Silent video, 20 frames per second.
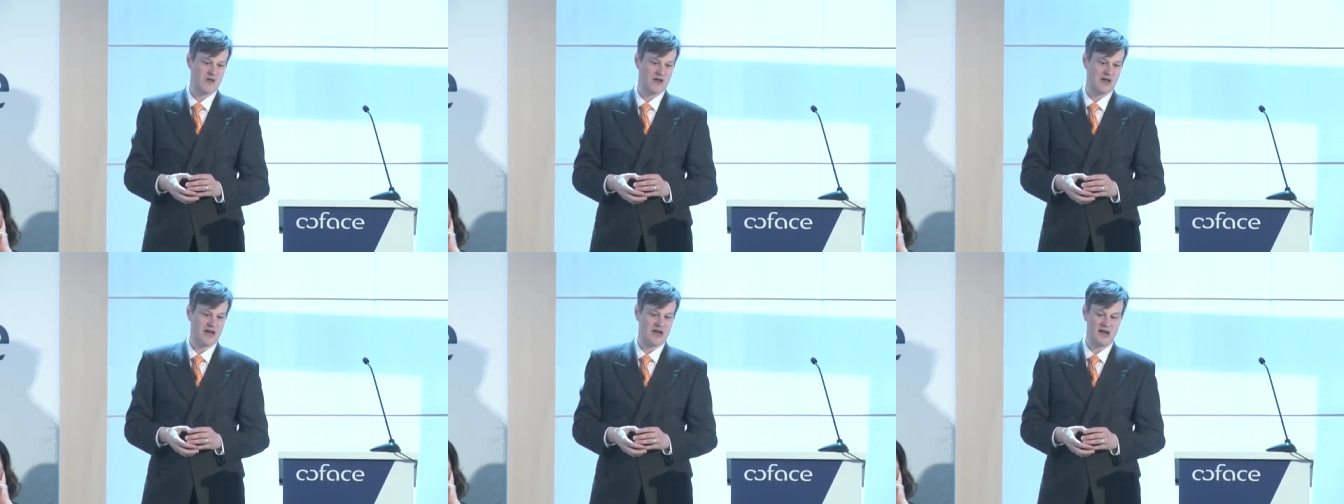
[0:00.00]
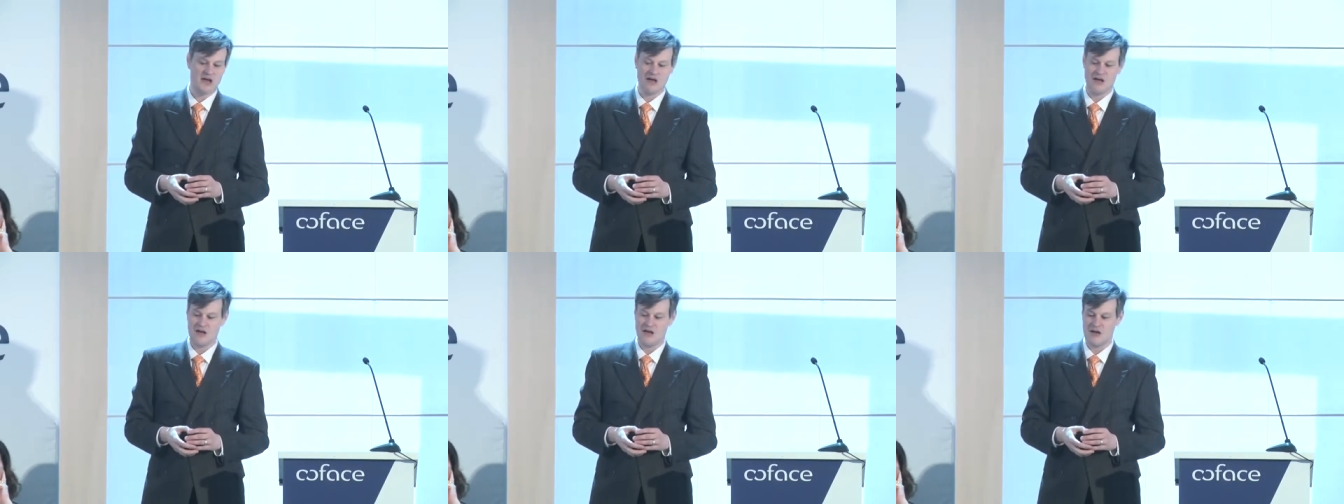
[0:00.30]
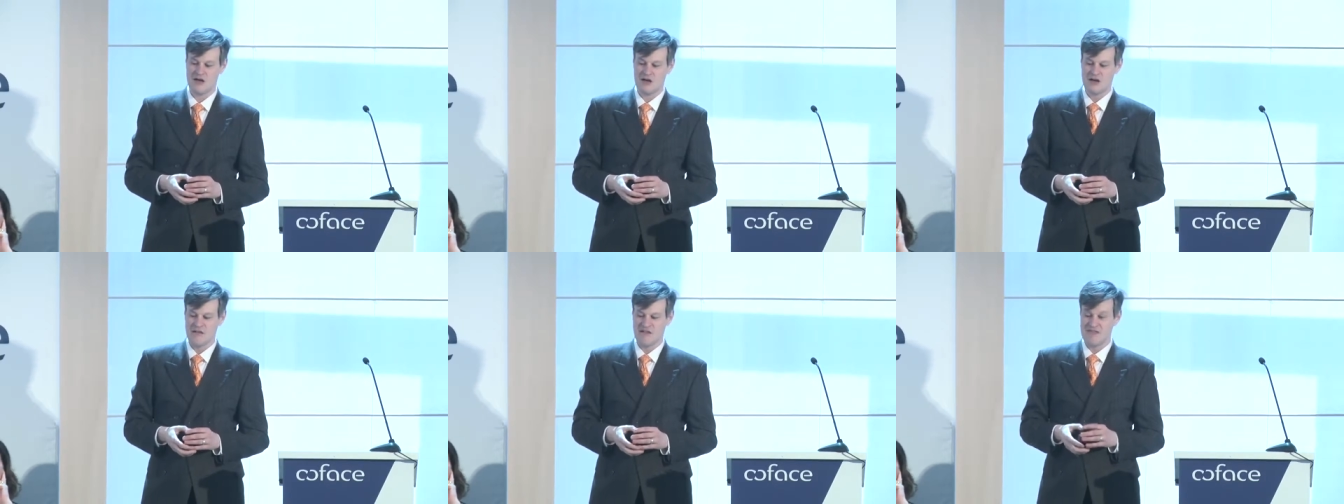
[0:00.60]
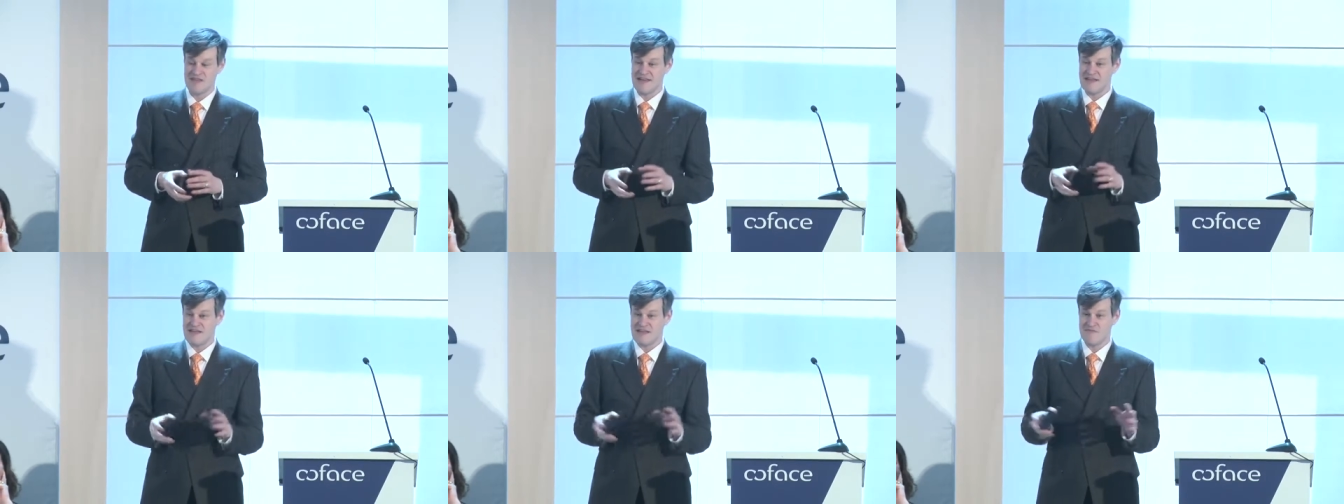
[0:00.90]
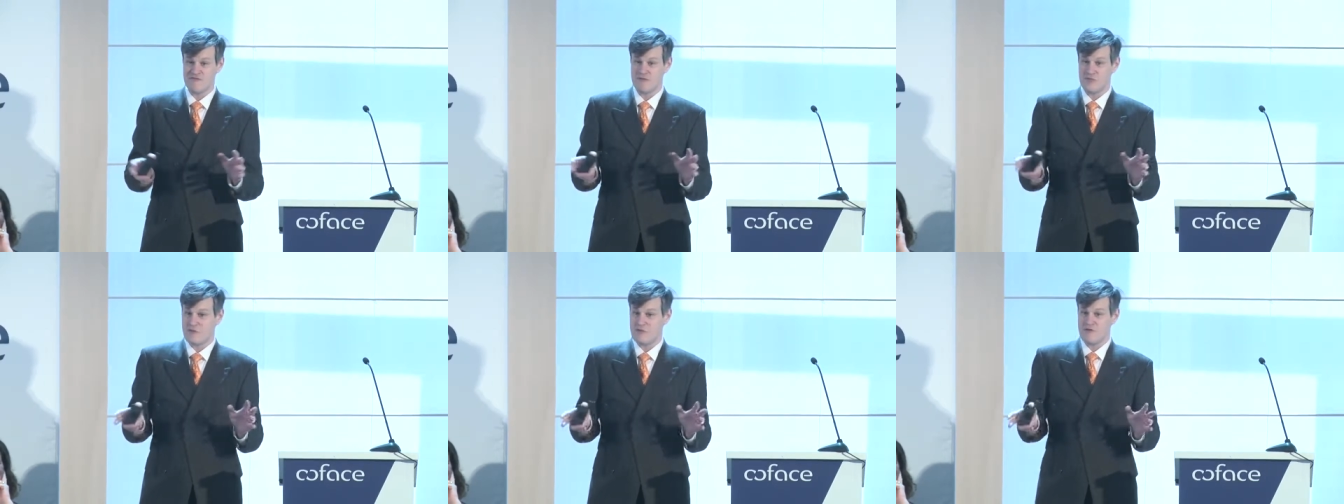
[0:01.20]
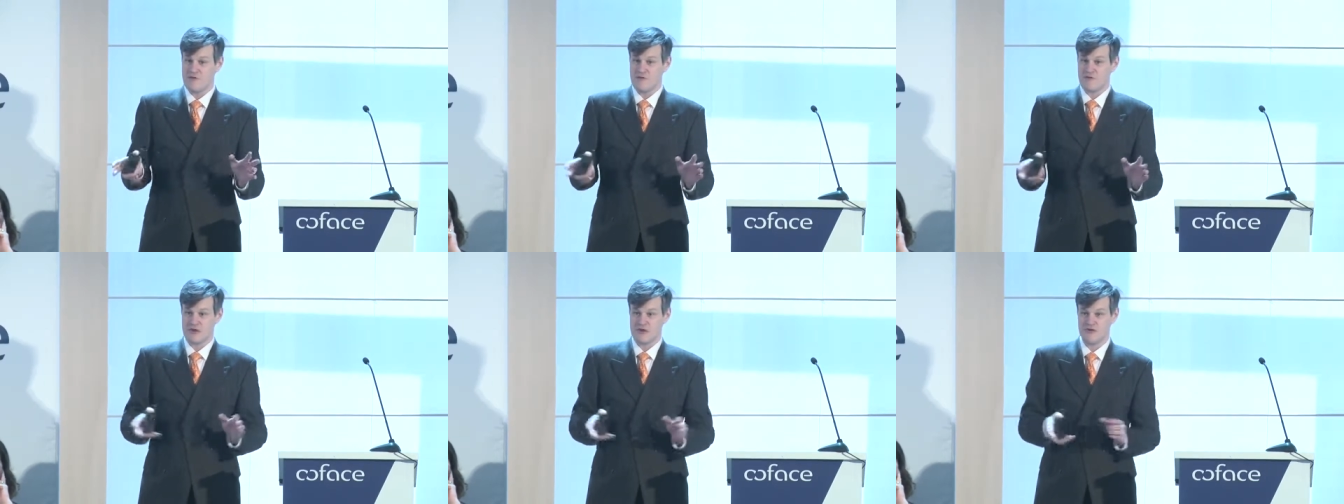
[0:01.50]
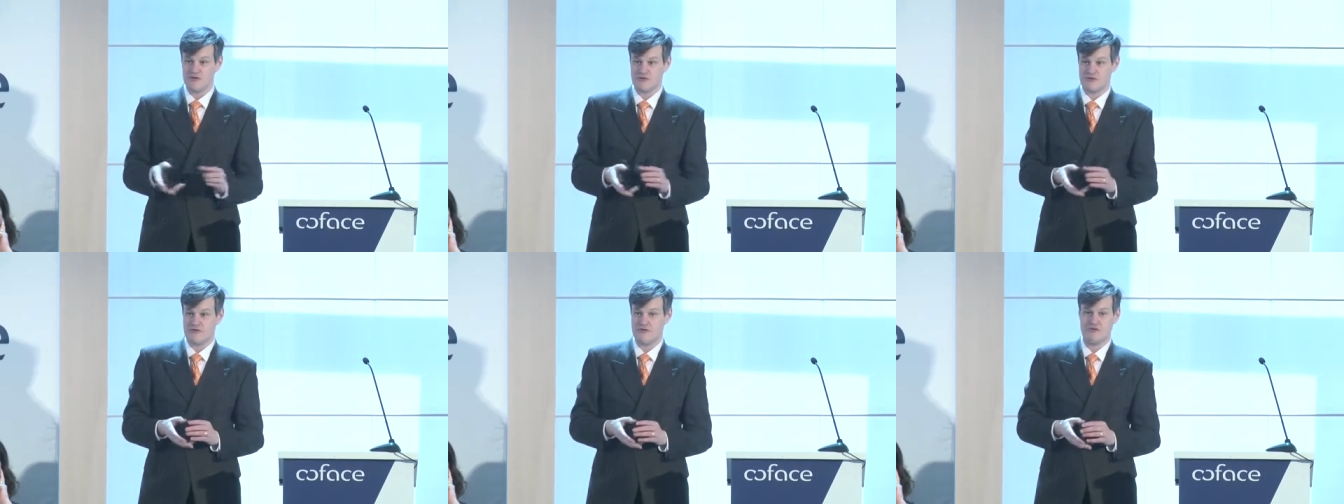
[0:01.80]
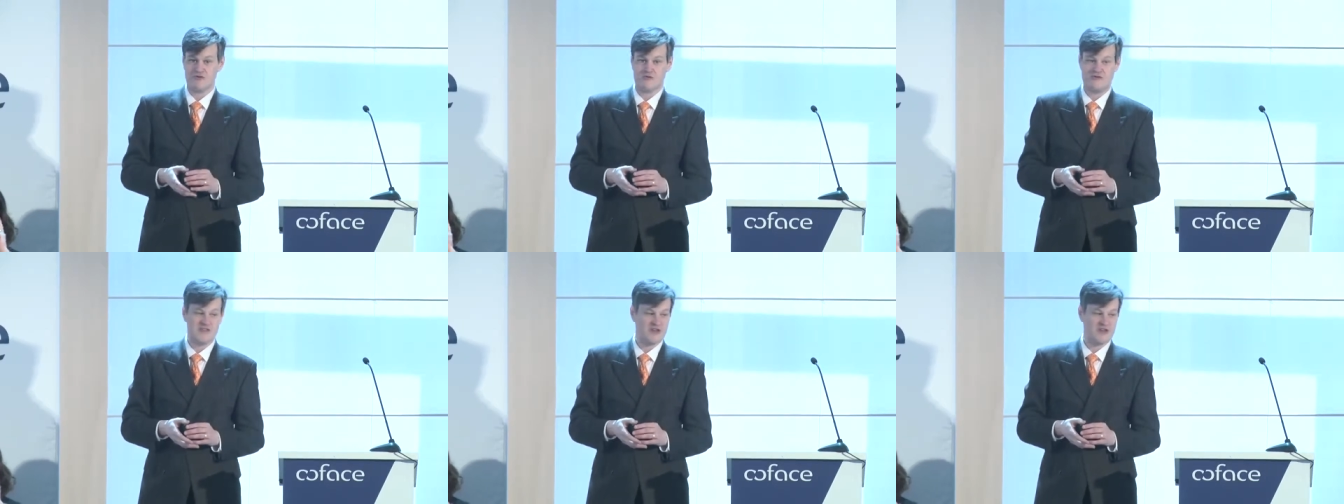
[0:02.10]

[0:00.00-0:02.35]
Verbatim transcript: Uh, that's even more structured